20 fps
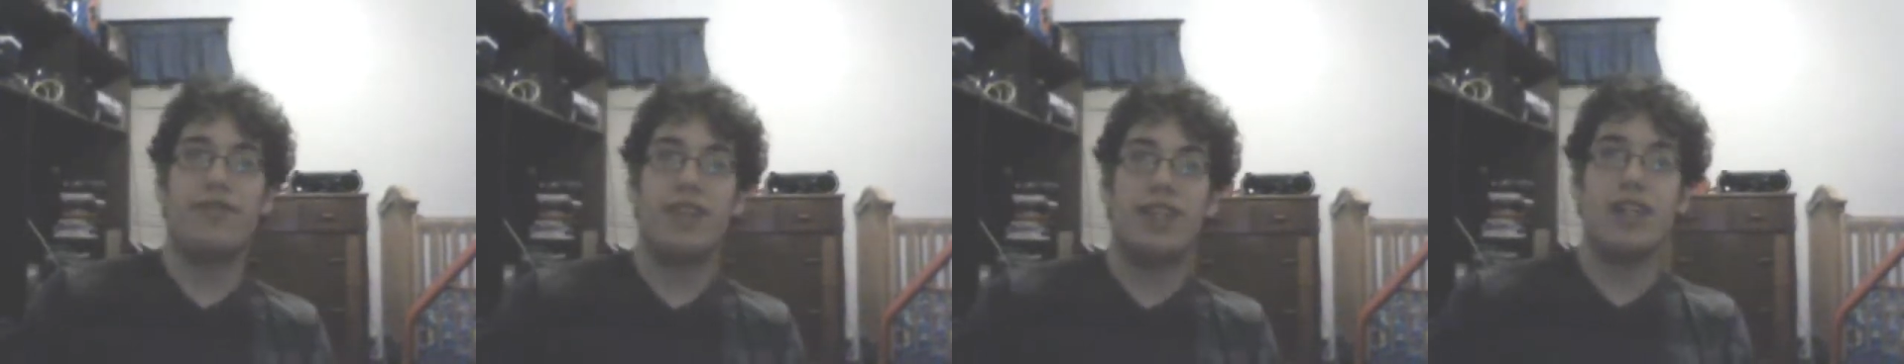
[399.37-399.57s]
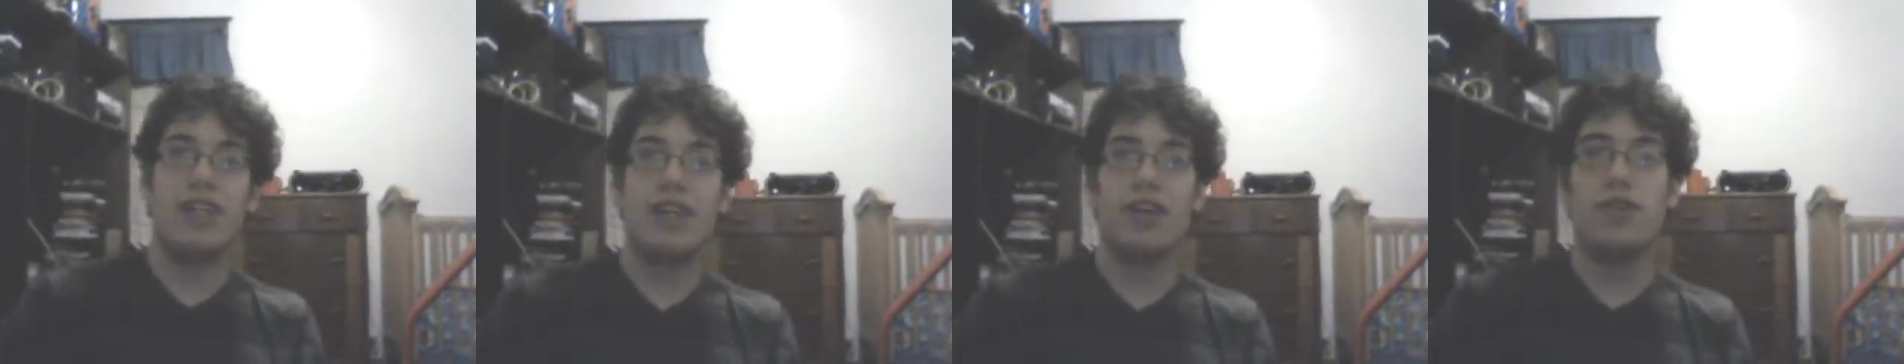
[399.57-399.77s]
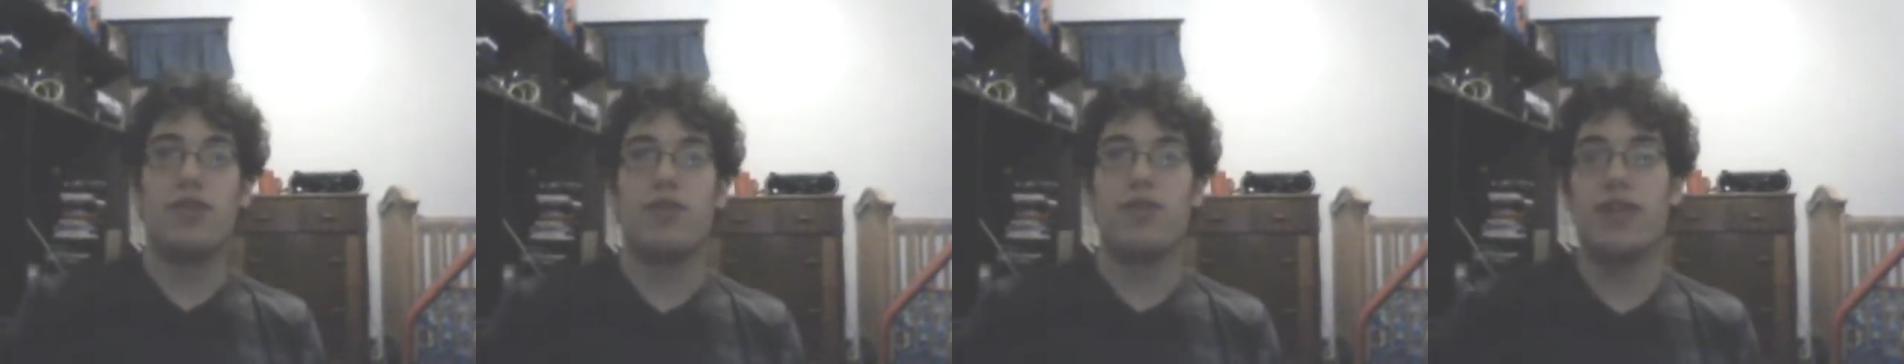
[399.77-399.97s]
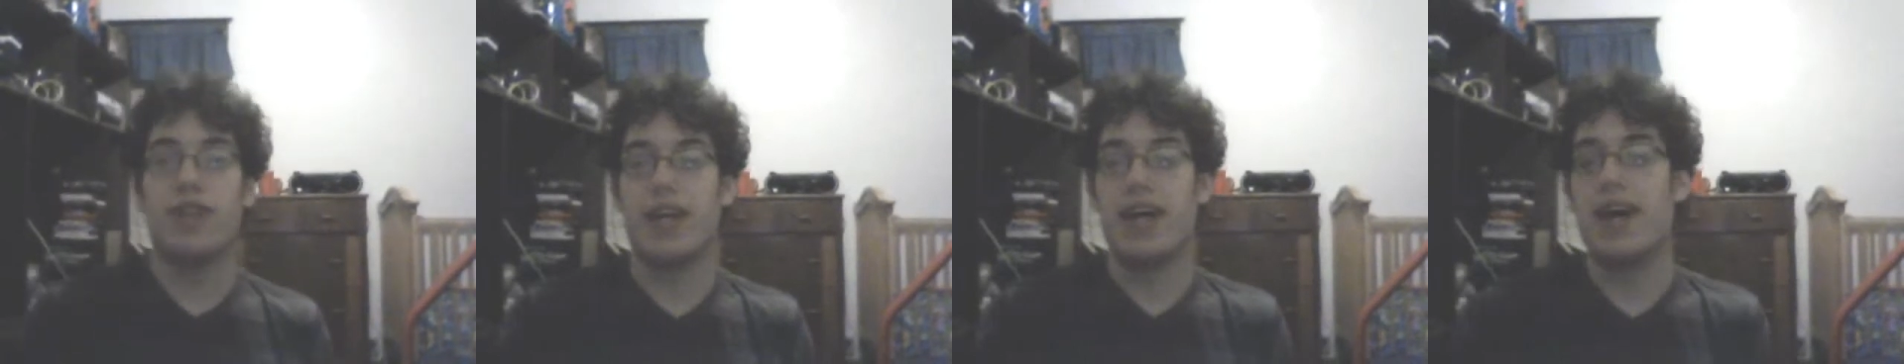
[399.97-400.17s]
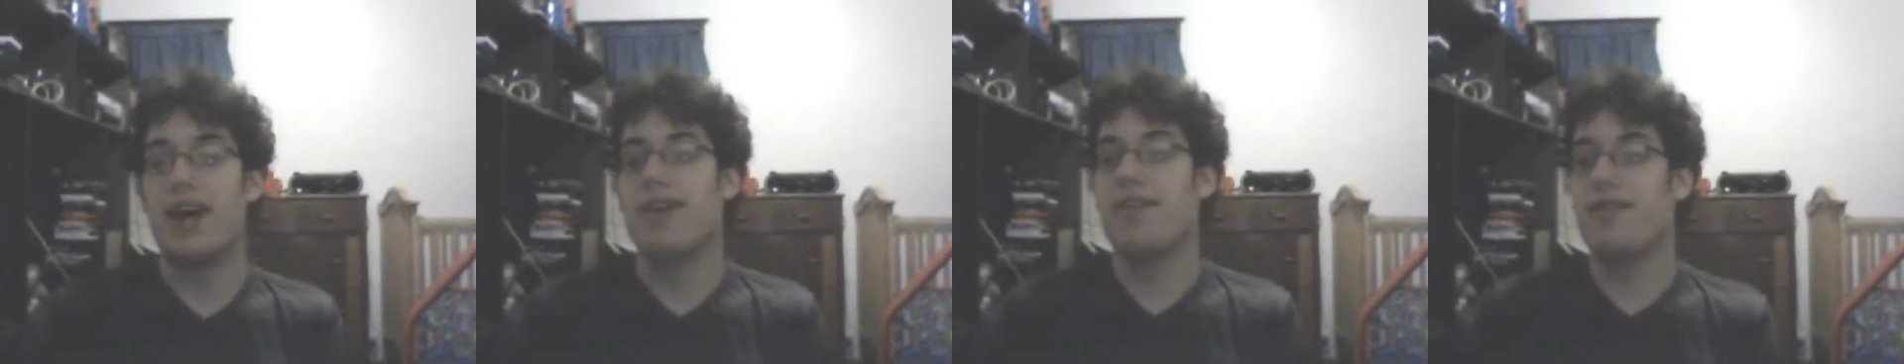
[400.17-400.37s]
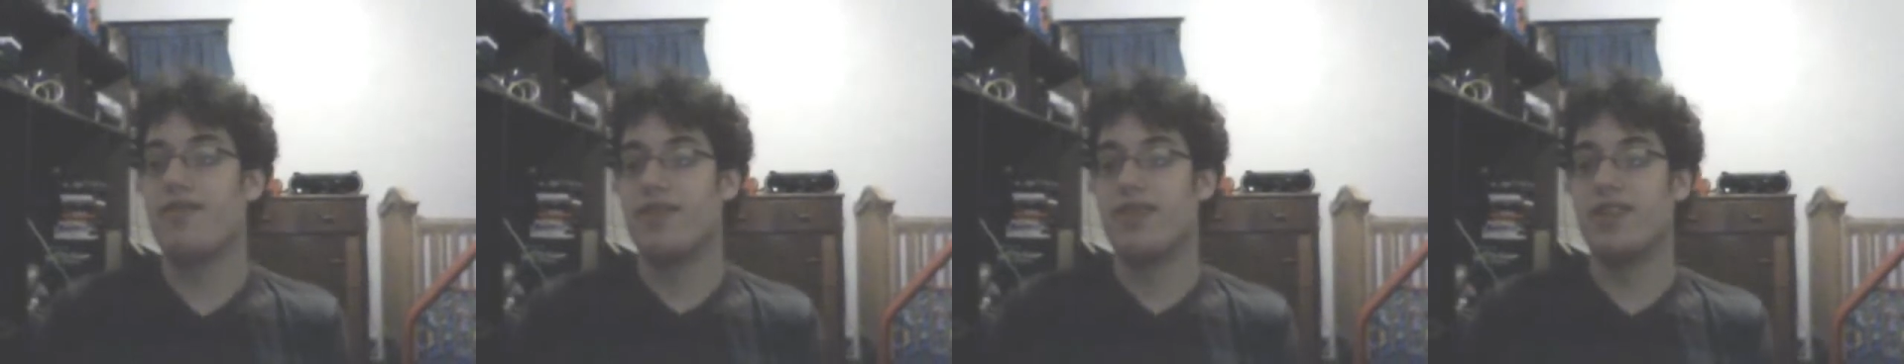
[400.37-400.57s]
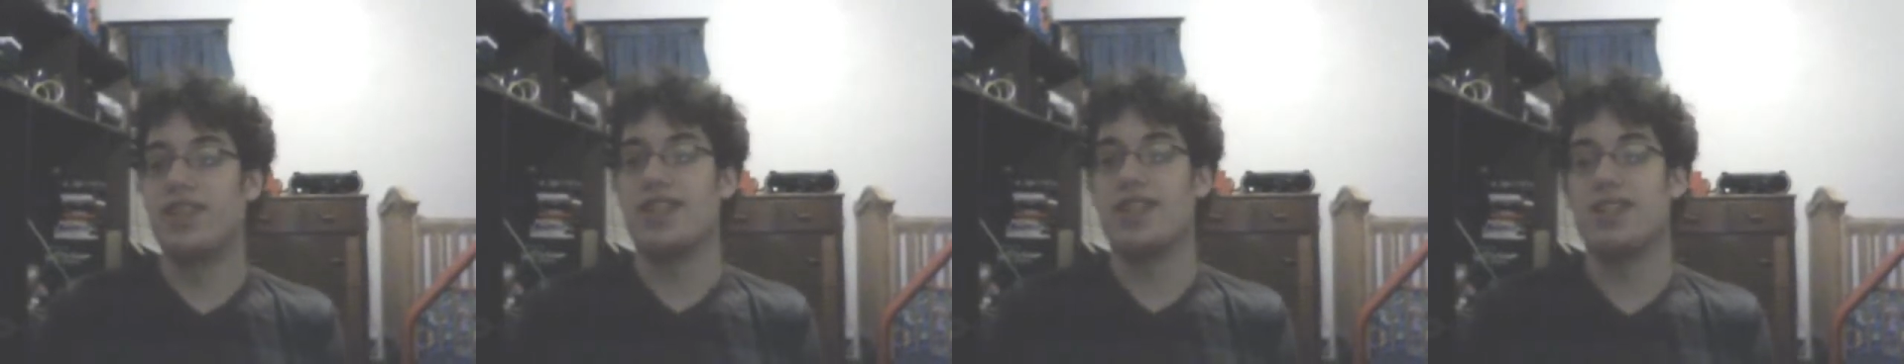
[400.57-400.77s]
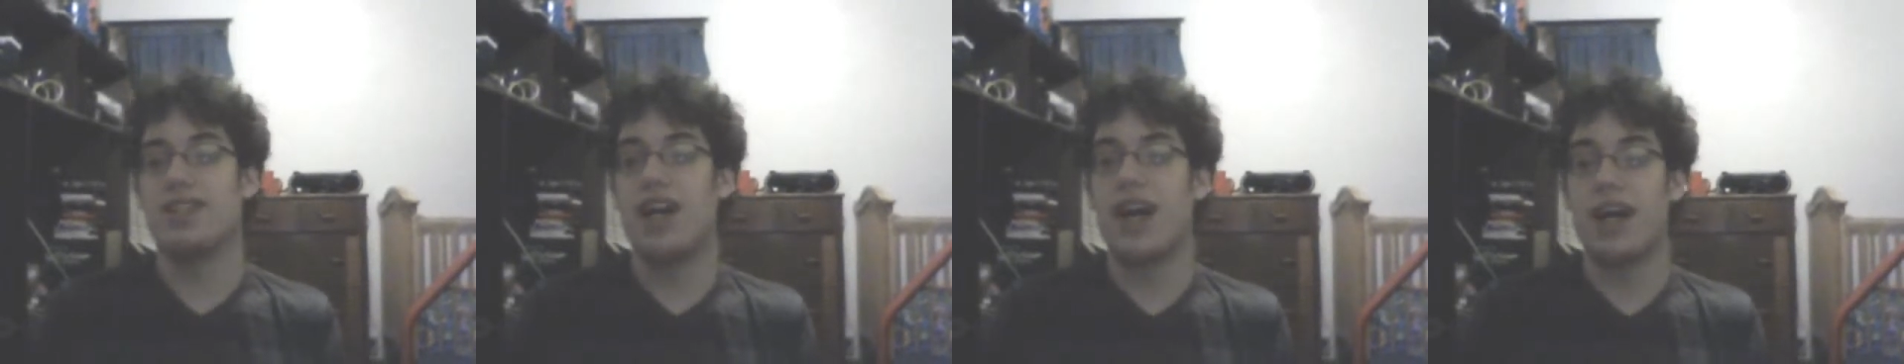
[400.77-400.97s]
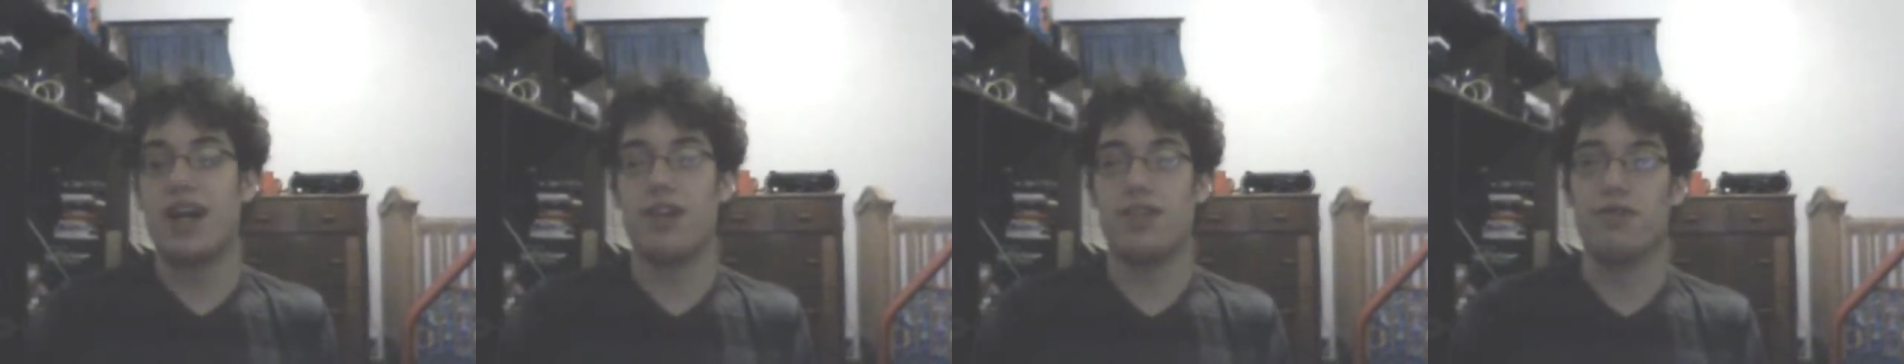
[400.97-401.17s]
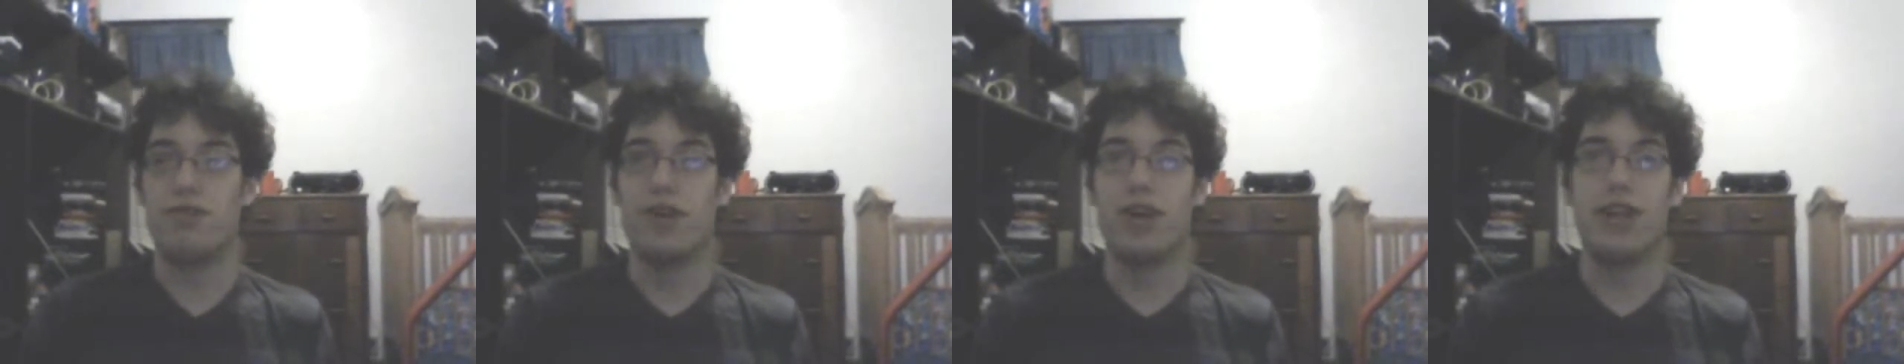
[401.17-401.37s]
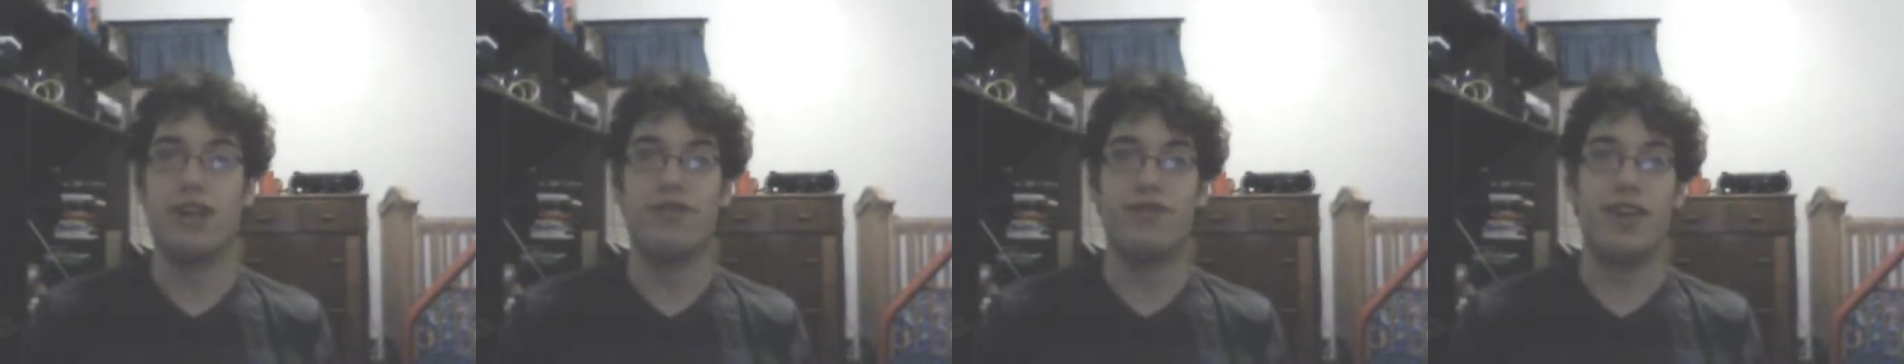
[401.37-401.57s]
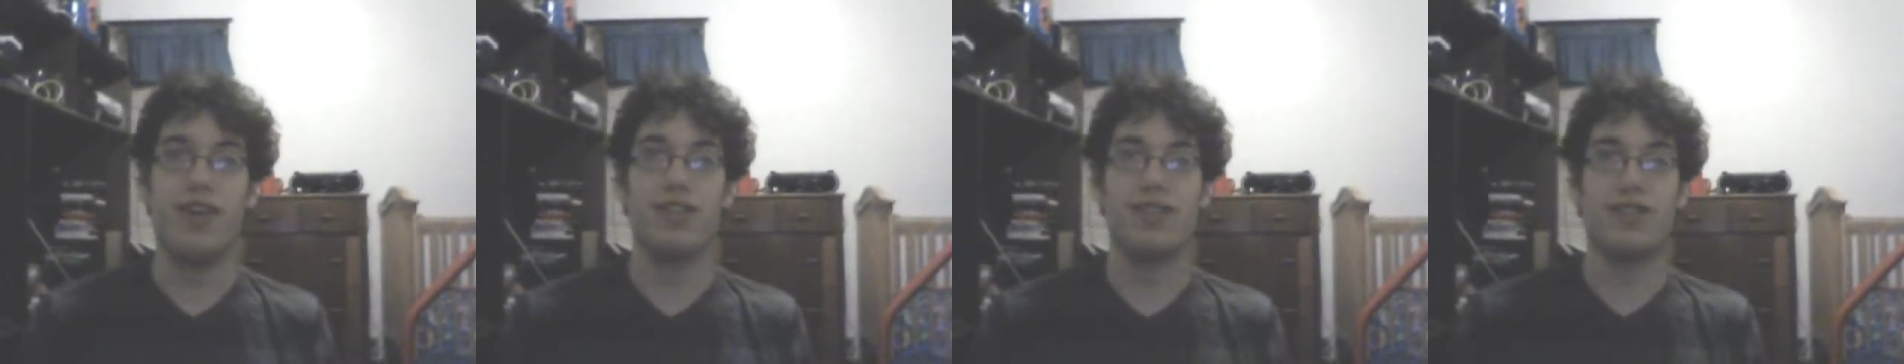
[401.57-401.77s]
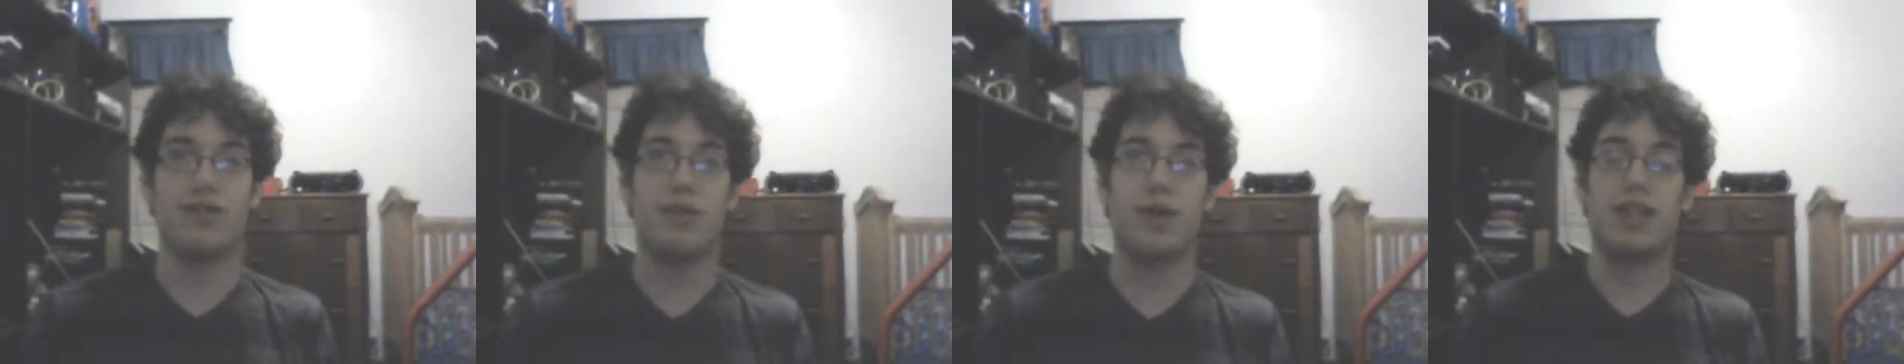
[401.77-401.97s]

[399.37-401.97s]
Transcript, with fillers: video. They have the entire run of all the